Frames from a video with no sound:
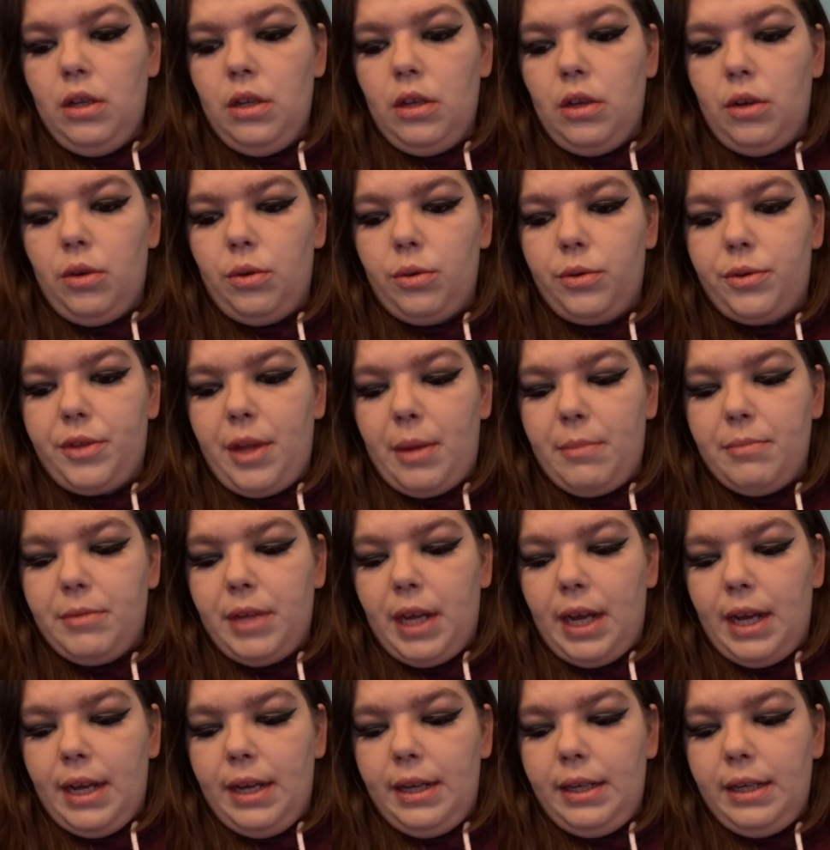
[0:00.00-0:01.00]
Old
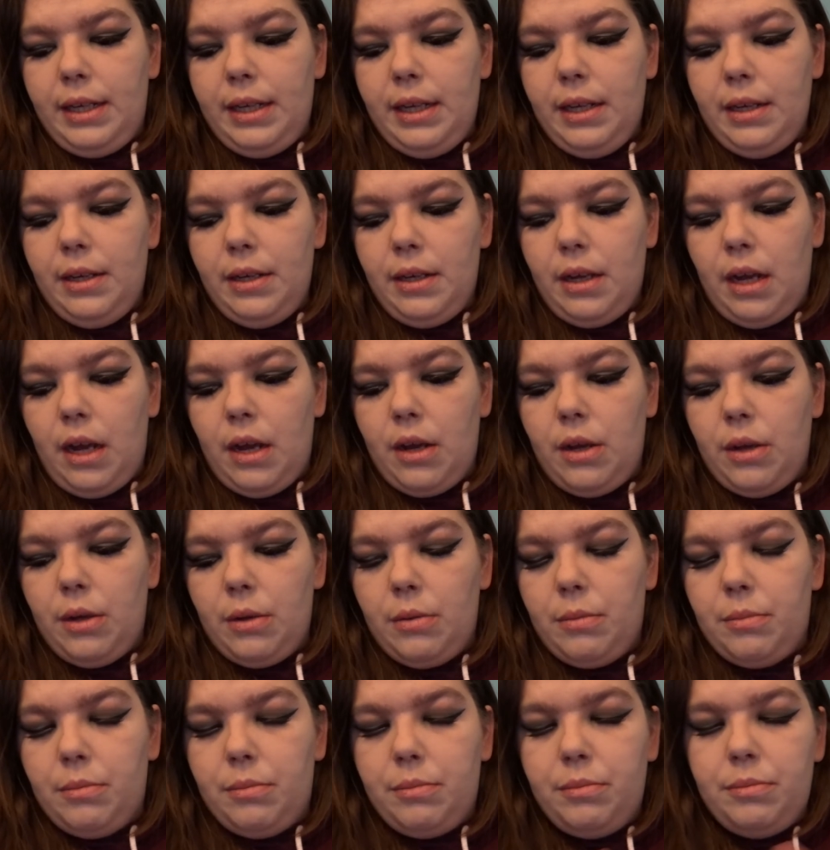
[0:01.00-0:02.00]
Demdike,
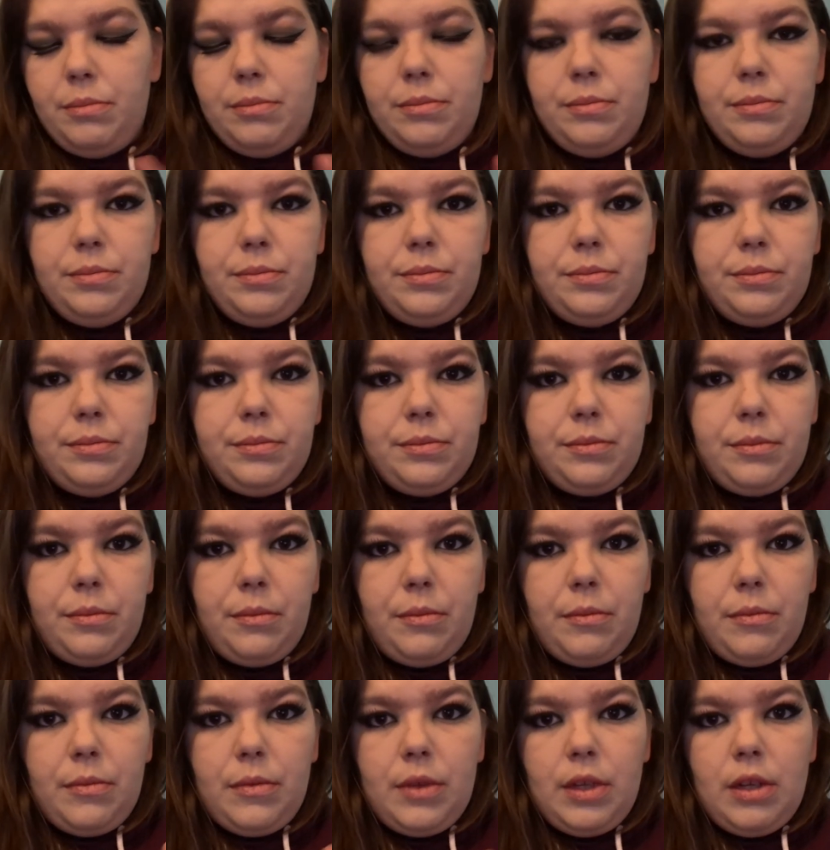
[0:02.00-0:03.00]

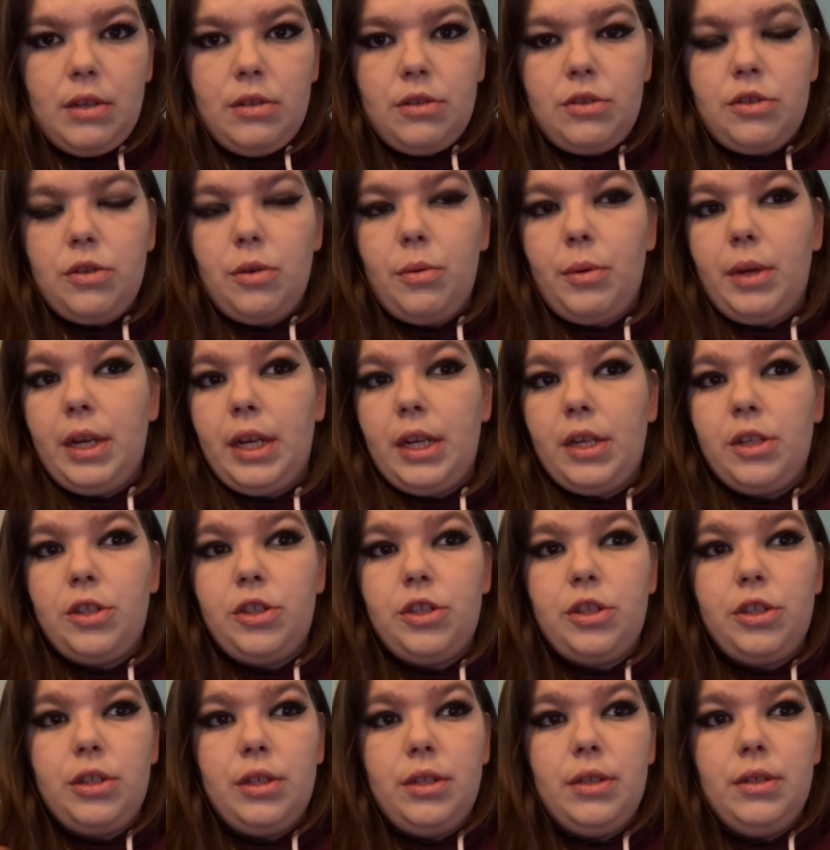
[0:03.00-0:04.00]
to
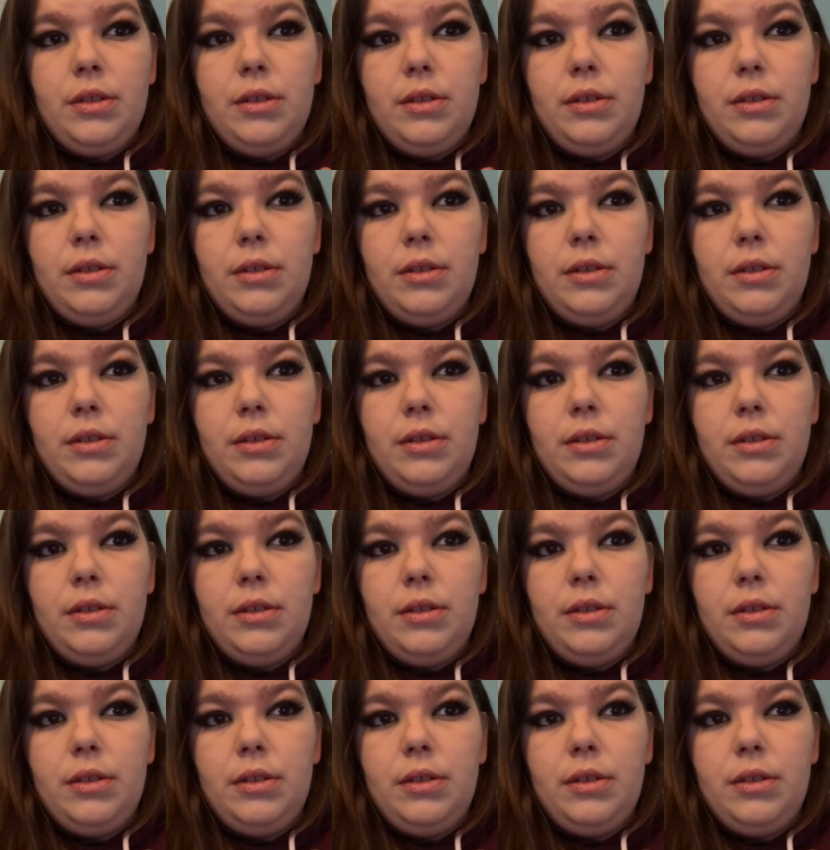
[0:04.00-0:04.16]
which